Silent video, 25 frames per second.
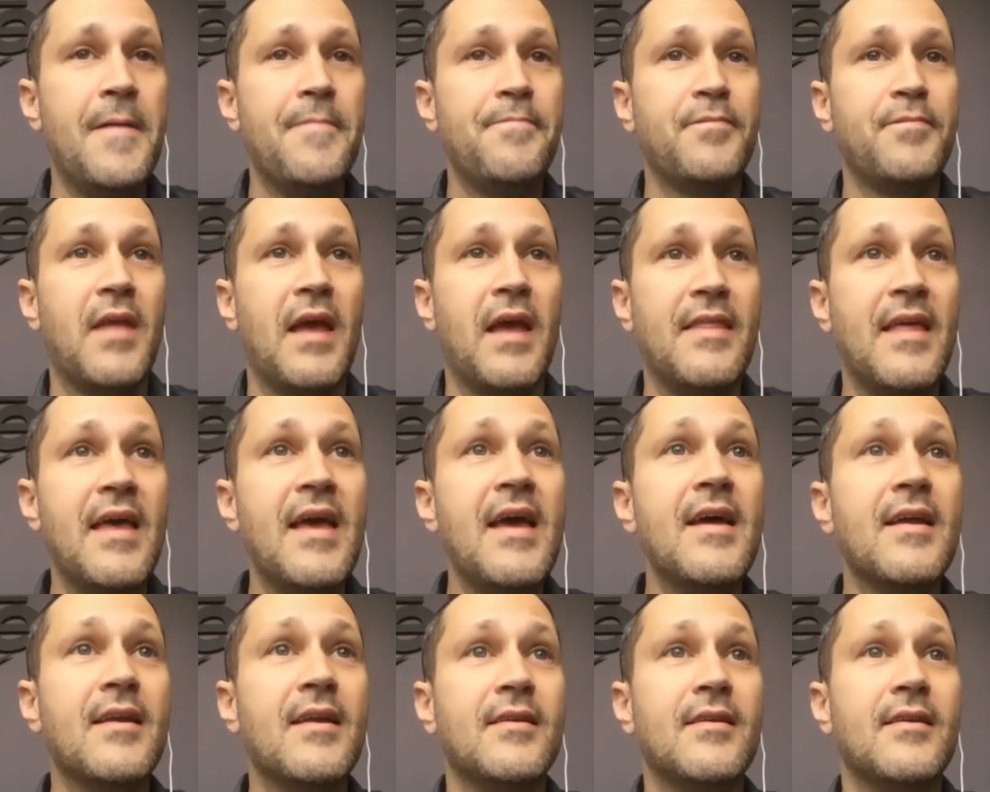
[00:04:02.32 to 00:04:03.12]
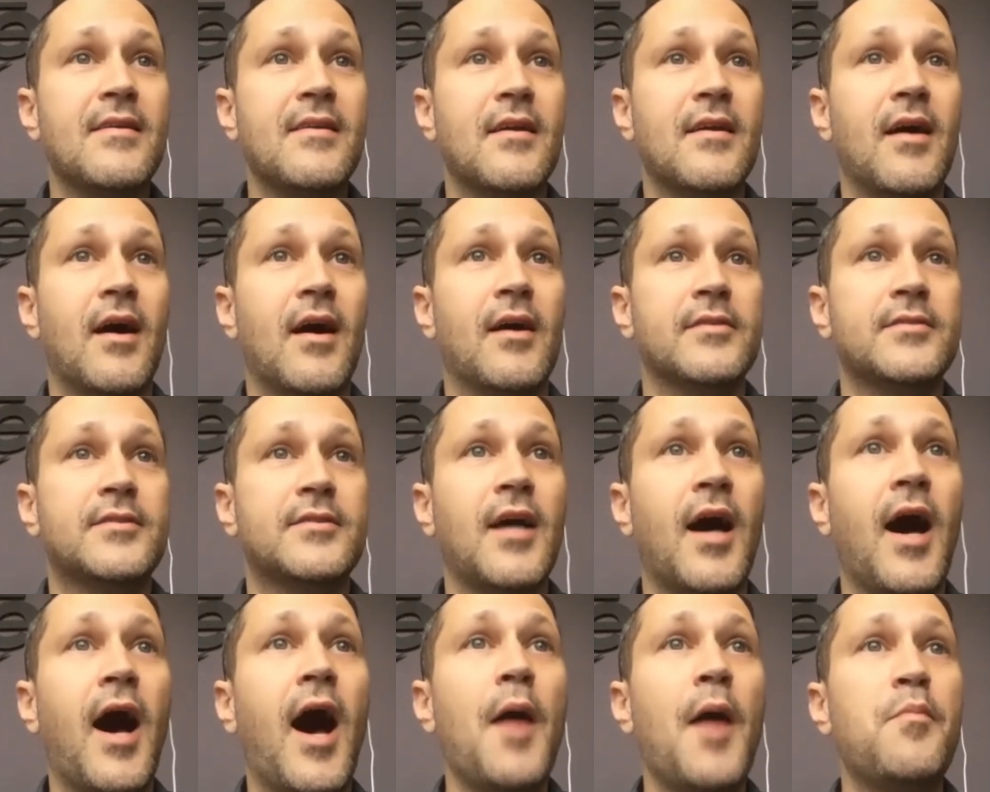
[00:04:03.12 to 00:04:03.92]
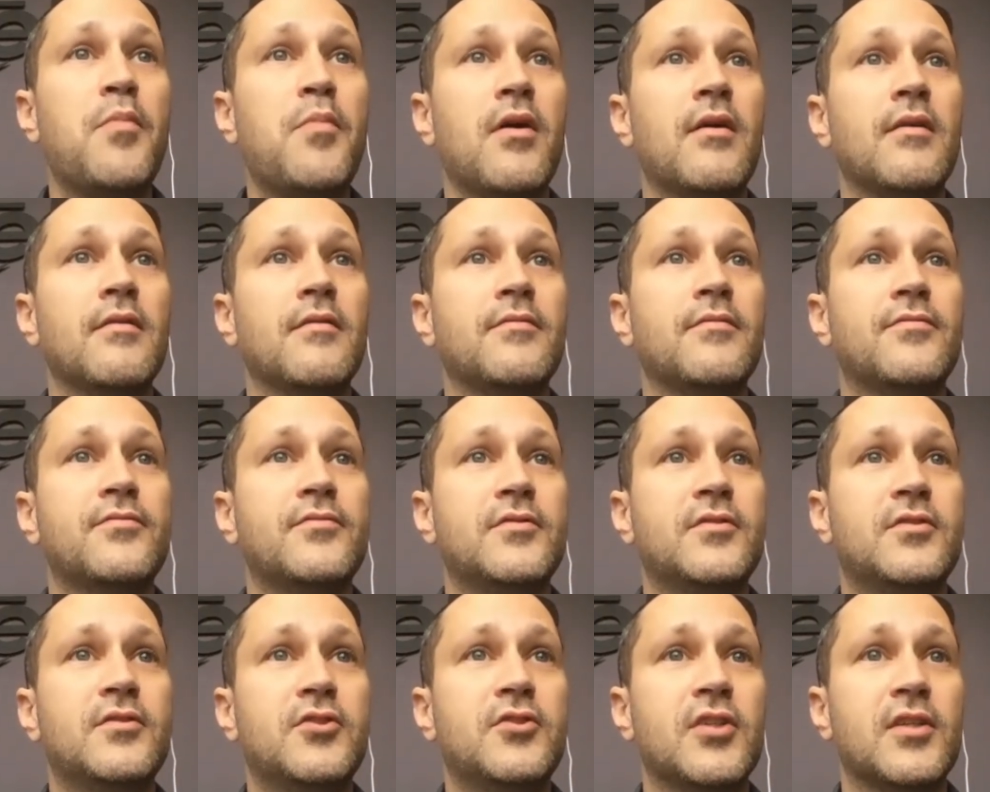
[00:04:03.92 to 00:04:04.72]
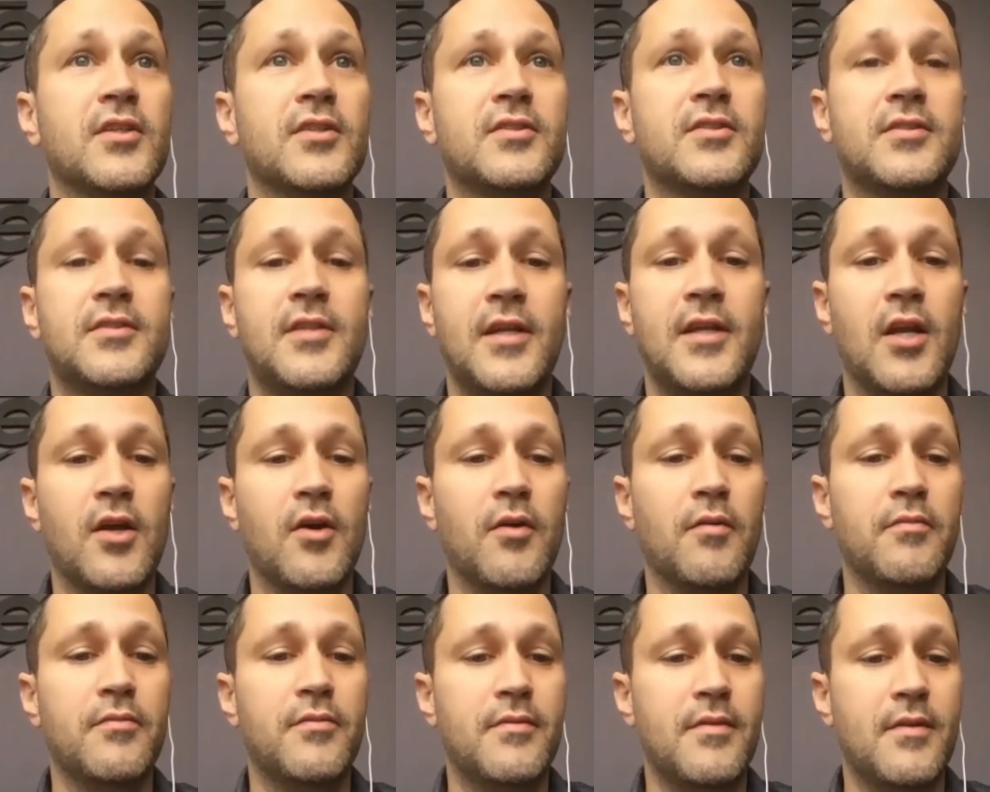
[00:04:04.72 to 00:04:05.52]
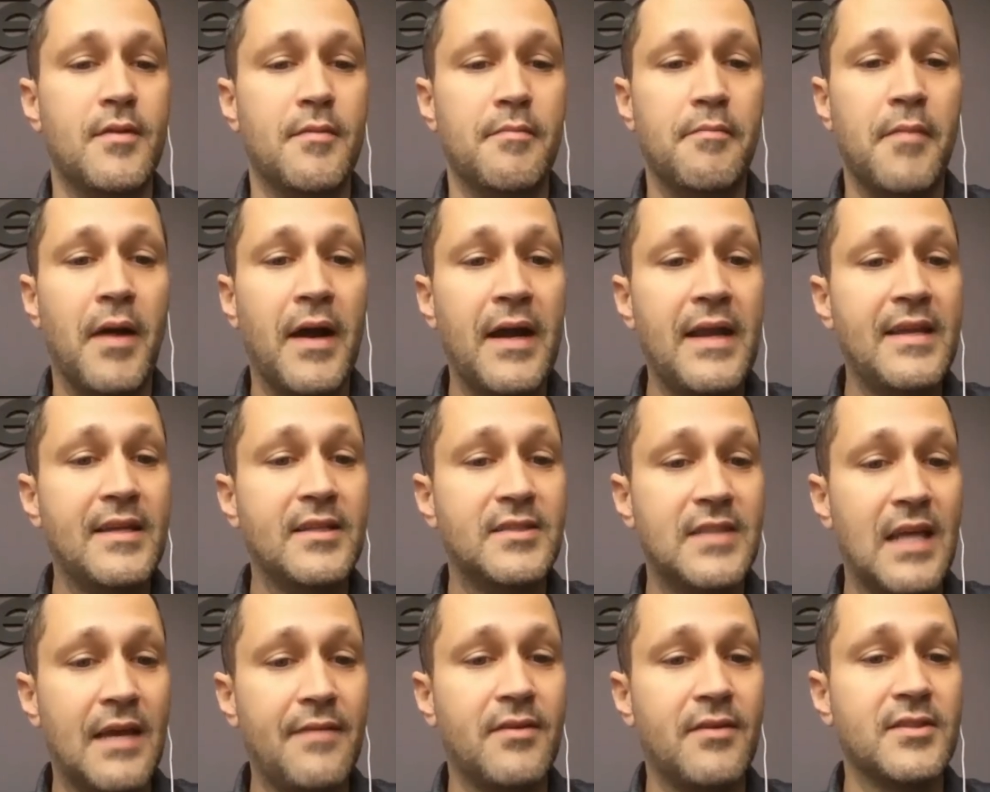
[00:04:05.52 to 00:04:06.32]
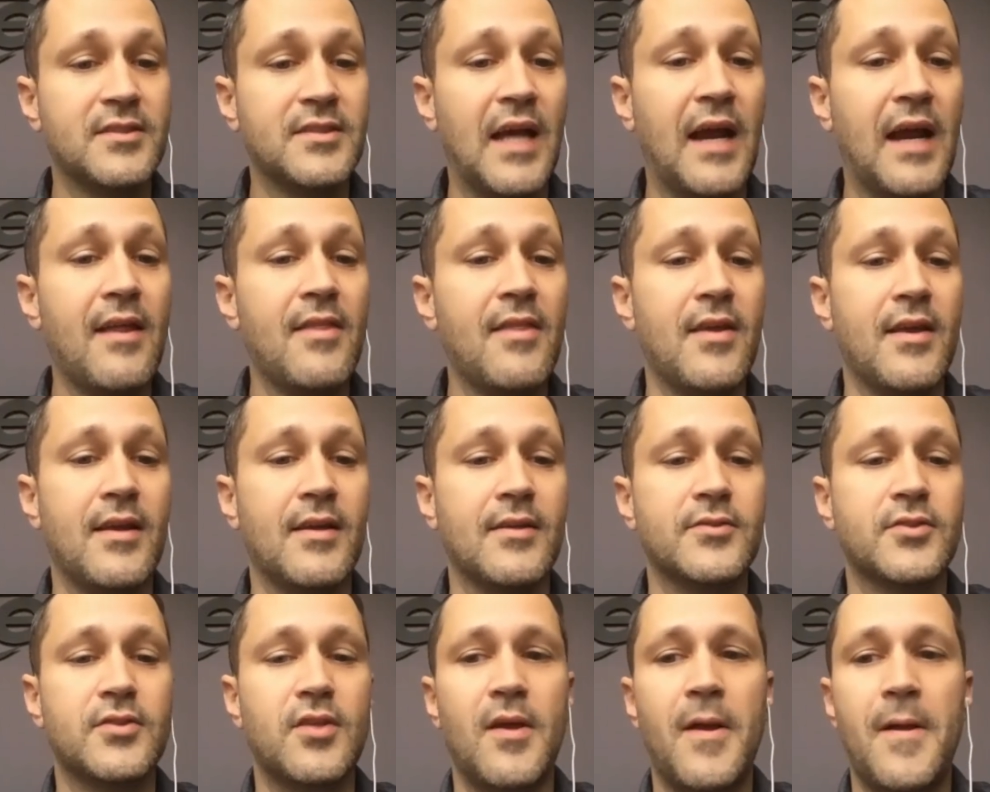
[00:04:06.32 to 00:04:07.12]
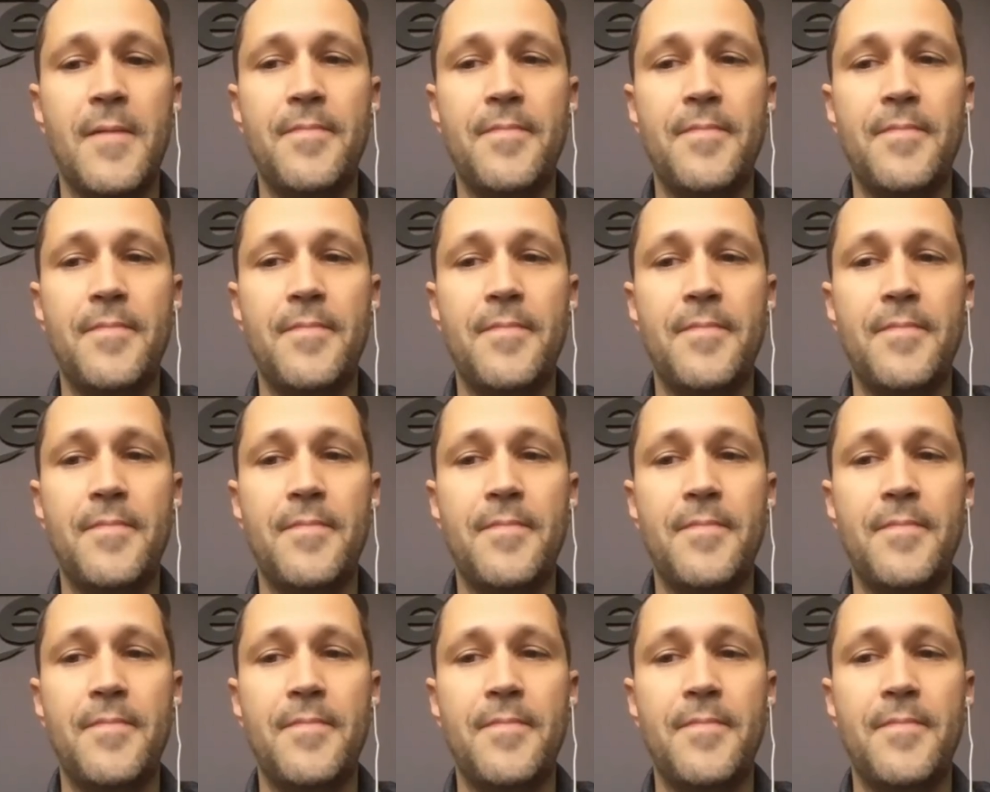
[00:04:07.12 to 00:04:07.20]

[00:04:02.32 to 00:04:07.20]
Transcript: And then on top of just, the money saving side of things,